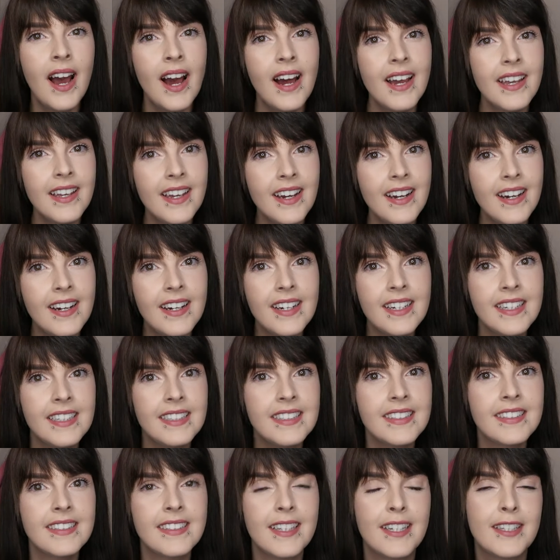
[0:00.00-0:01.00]
Hi
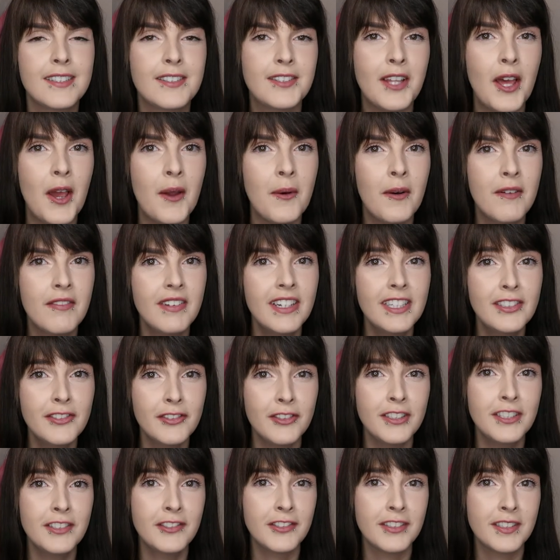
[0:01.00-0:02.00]
guys! So I've
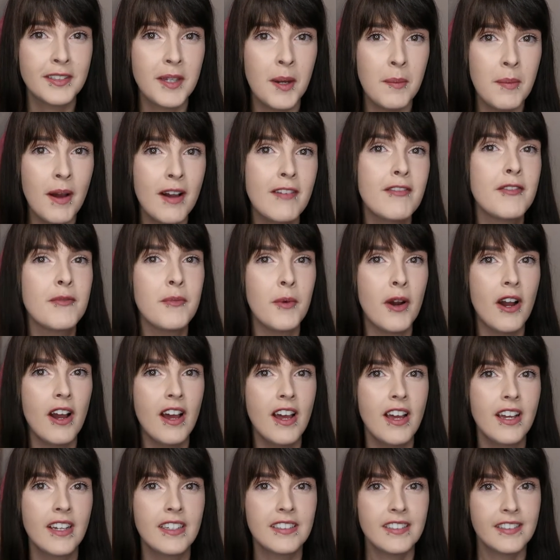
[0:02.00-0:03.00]
literally just got back from
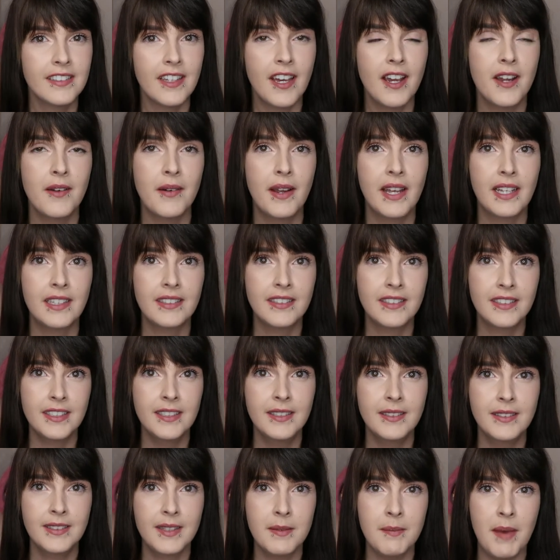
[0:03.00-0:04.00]
work, so
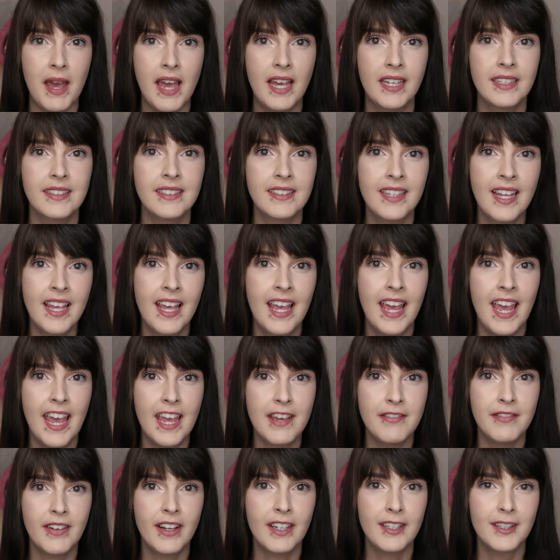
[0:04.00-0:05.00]
excuse the mess
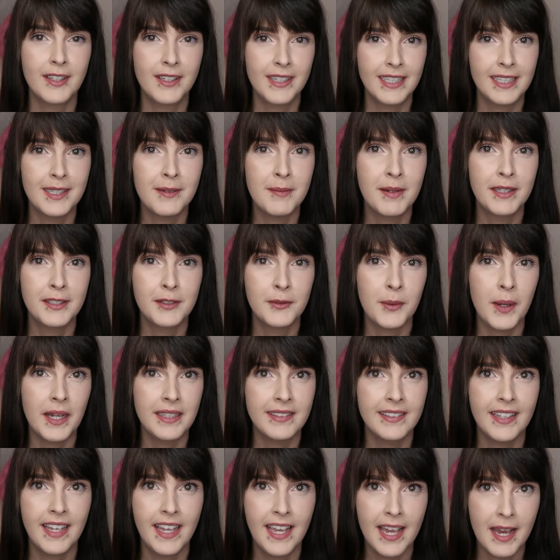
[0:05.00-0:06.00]
if I look a little bit
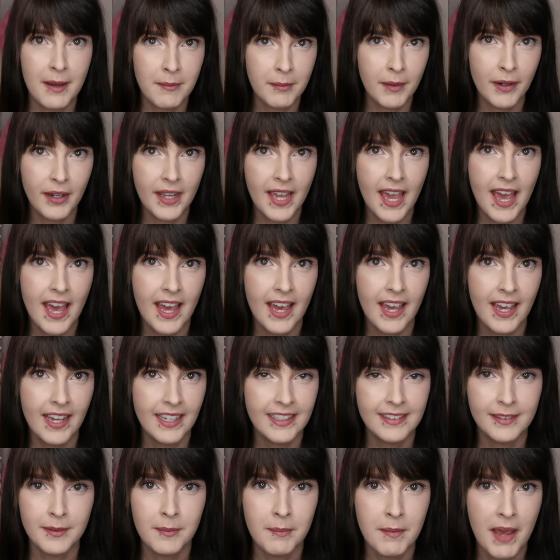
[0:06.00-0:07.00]
sweaty and my hair
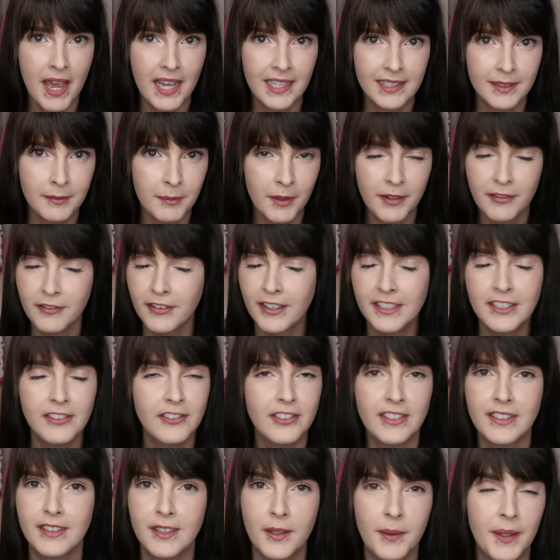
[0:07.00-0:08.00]
is a mess. My fringe
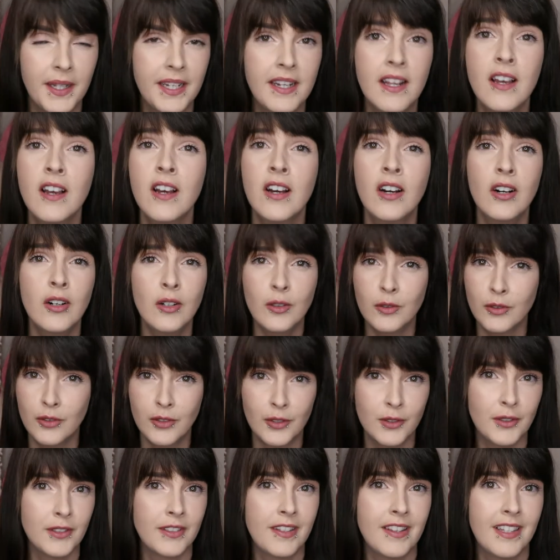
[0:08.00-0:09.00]
is doing all
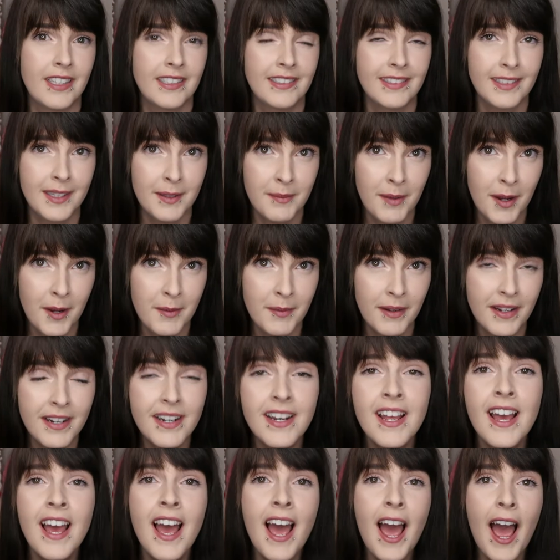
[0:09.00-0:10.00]
sorts of things at the moment.